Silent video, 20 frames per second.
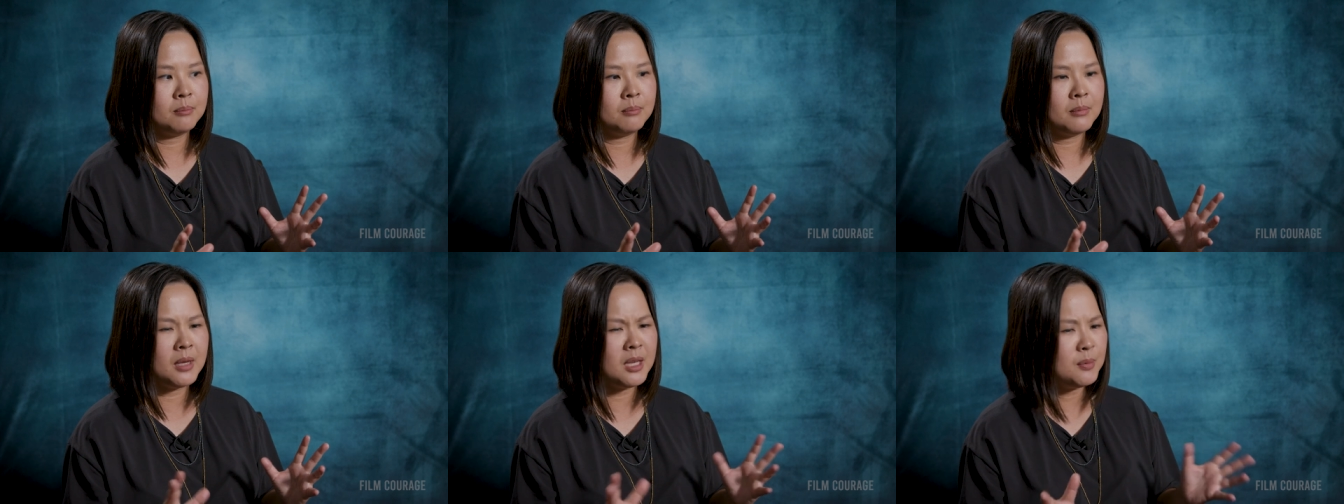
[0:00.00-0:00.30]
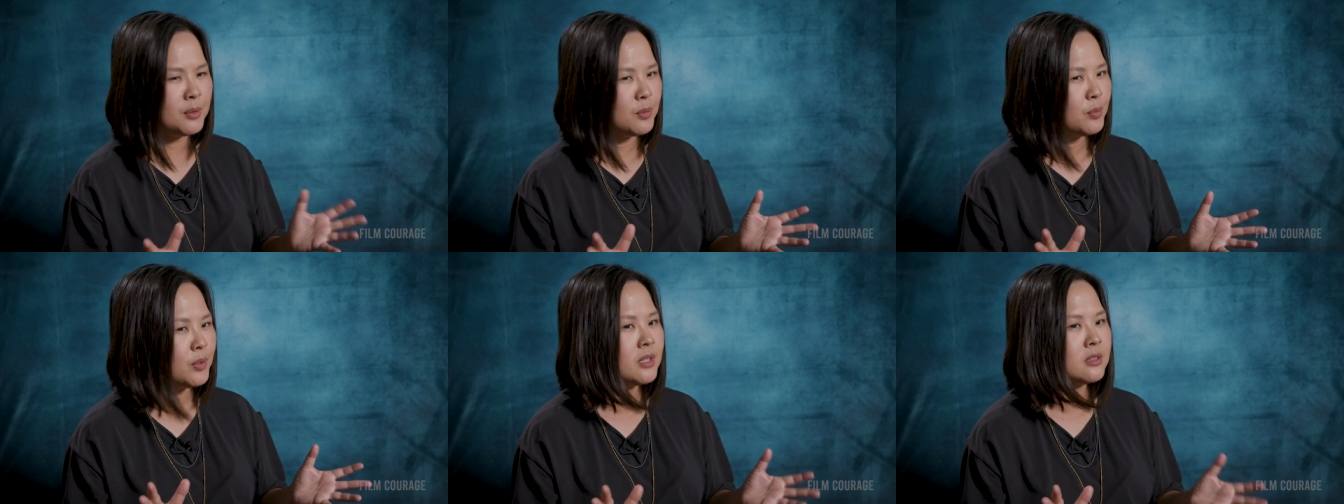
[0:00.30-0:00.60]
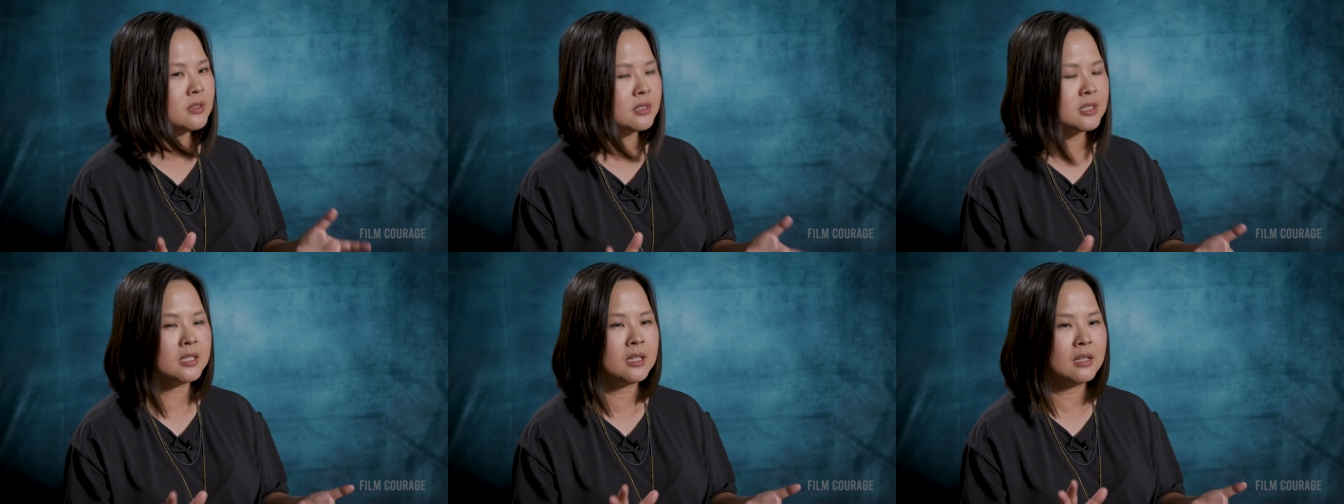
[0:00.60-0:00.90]
Maybe we
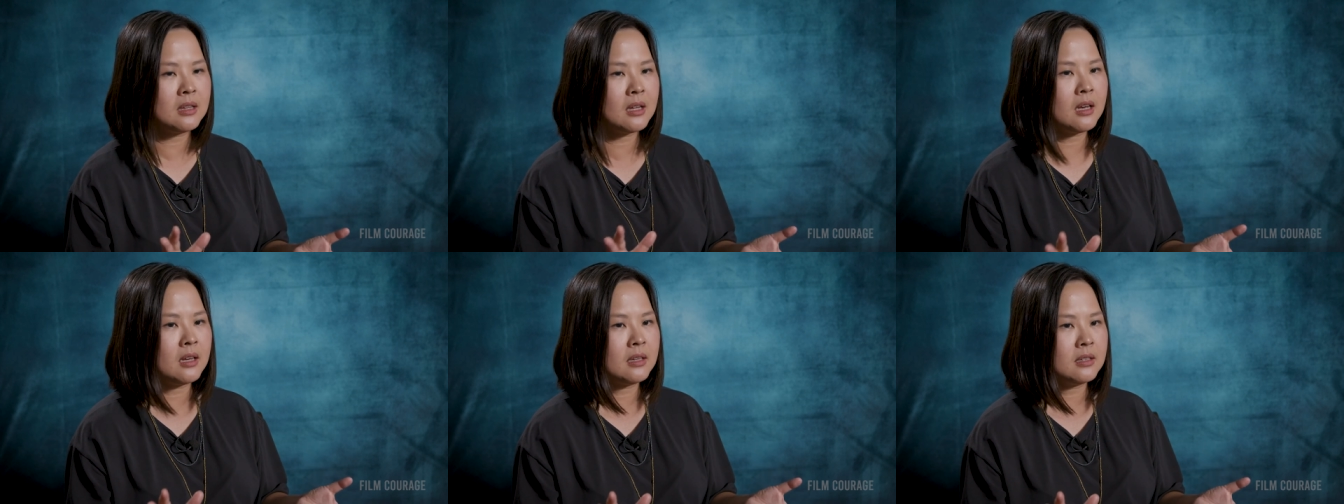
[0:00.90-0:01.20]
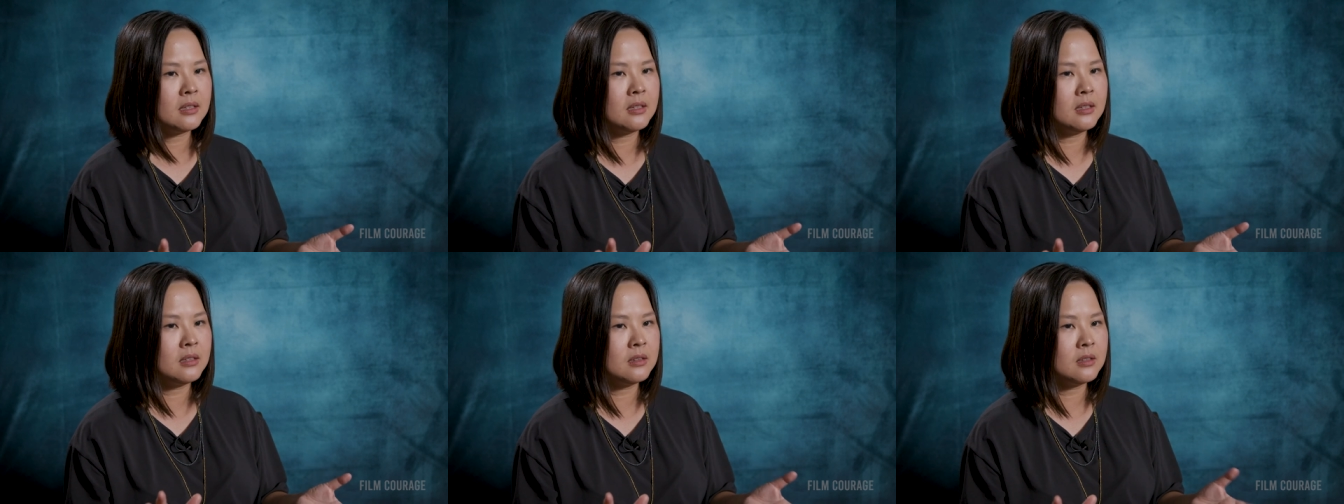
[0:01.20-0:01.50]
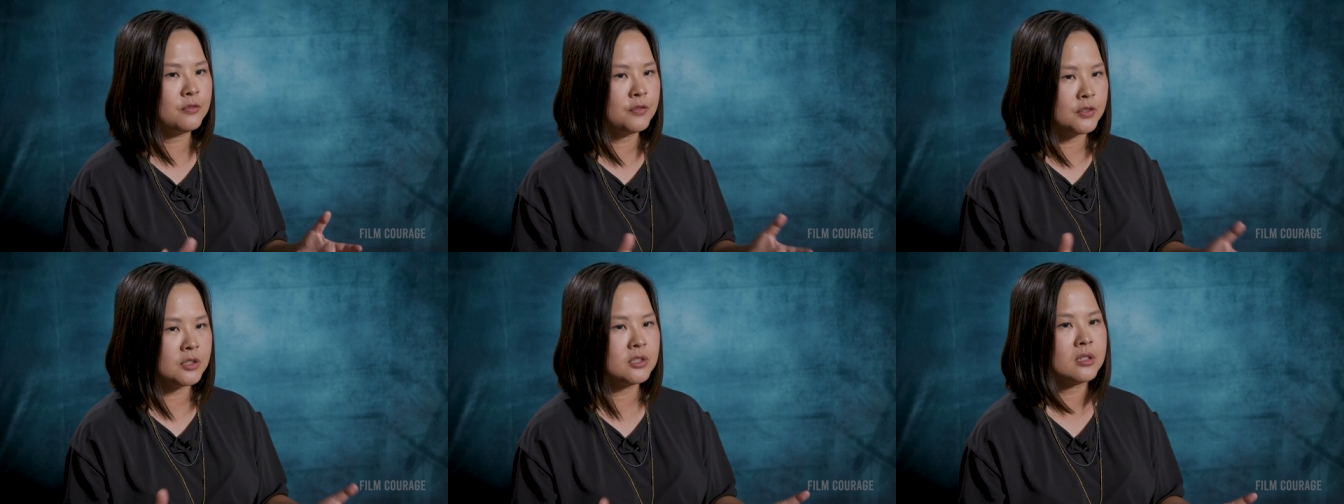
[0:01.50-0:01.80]
can see that in
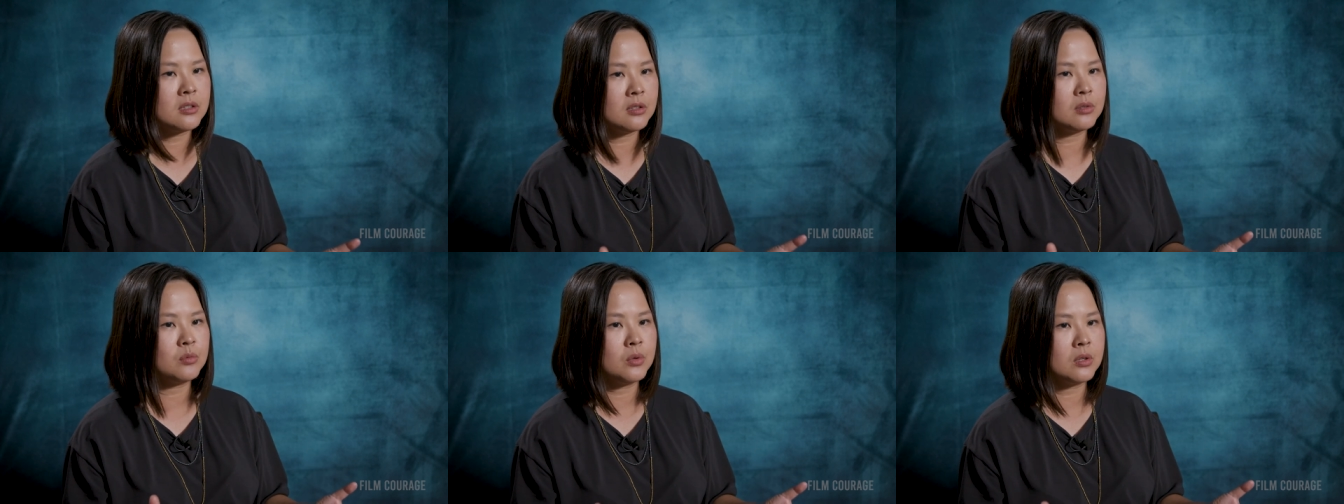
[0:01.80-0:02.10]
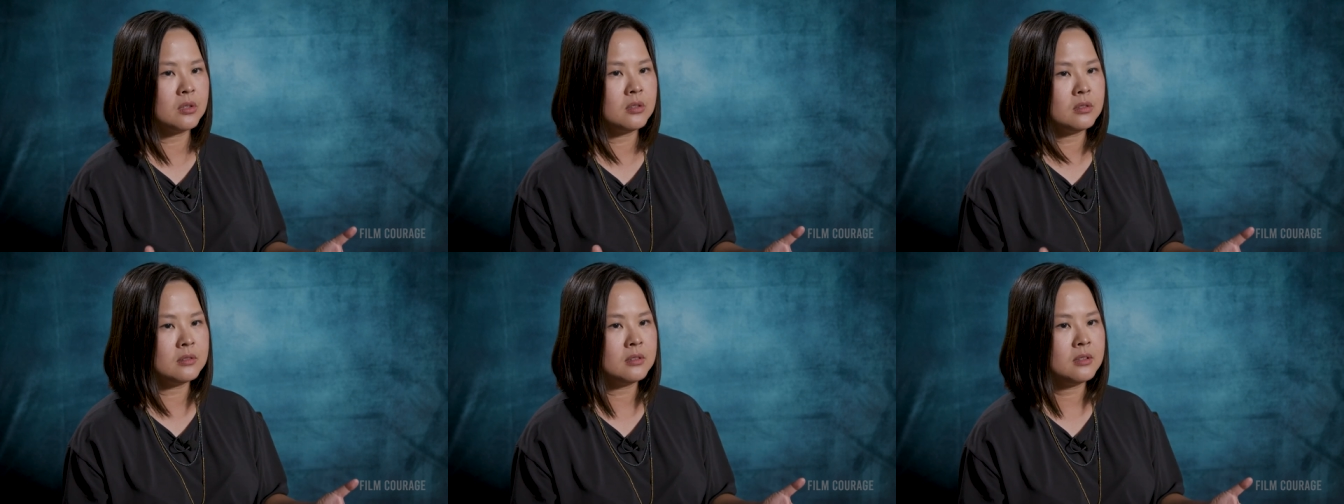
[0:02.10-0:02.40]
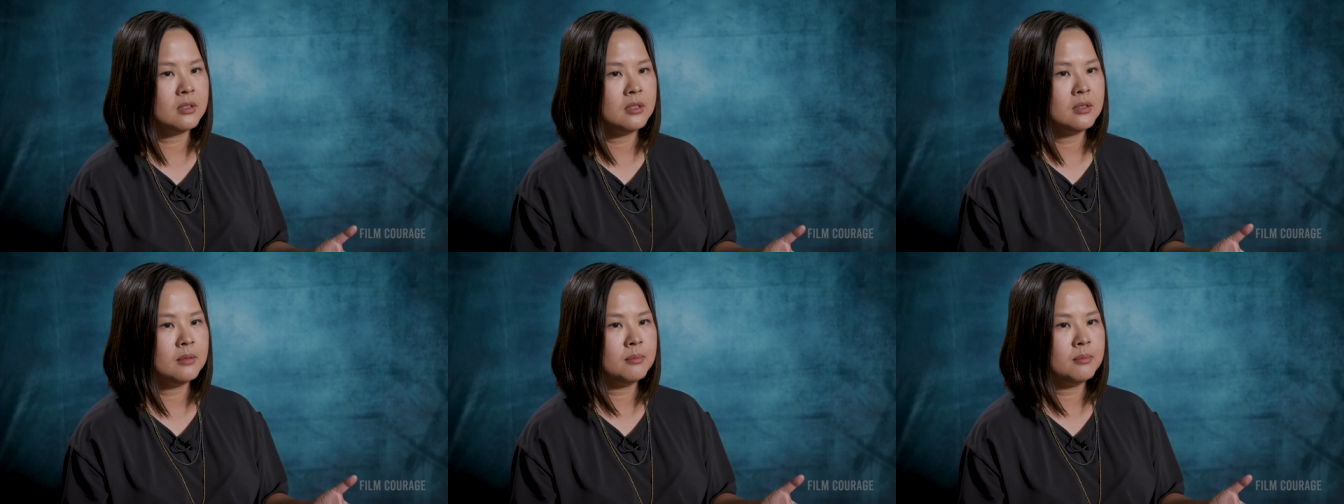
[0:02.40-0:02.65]
the physical world.